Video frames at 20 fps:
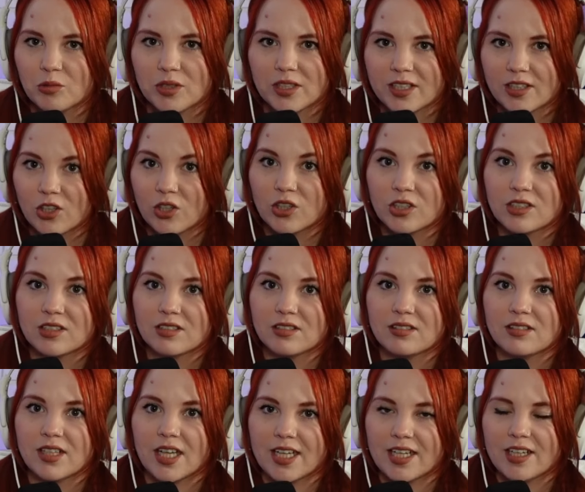really looked
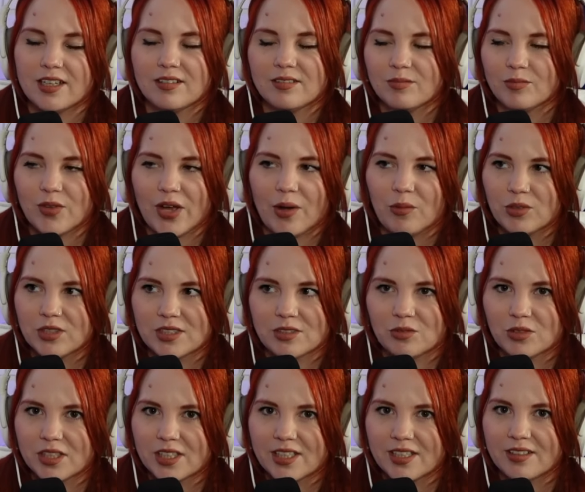like that wasn't
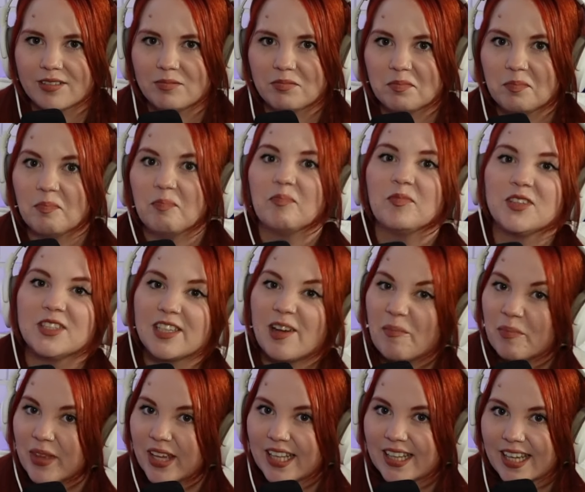really
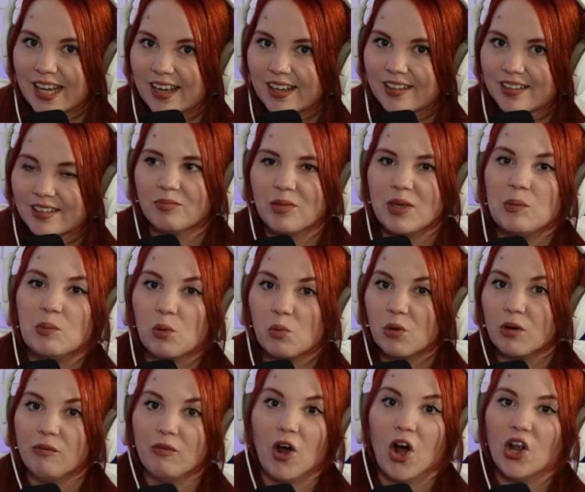something that people
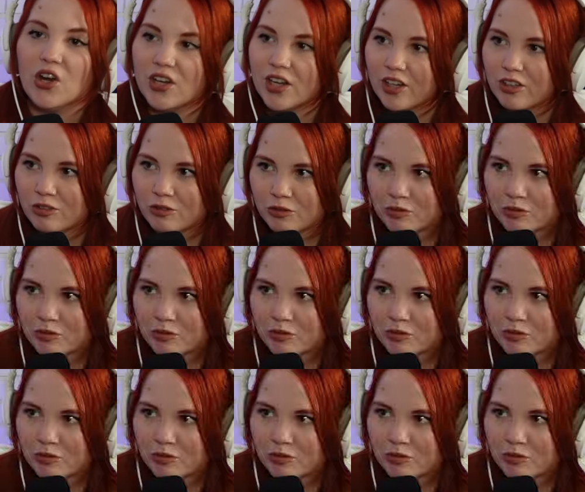were fond of.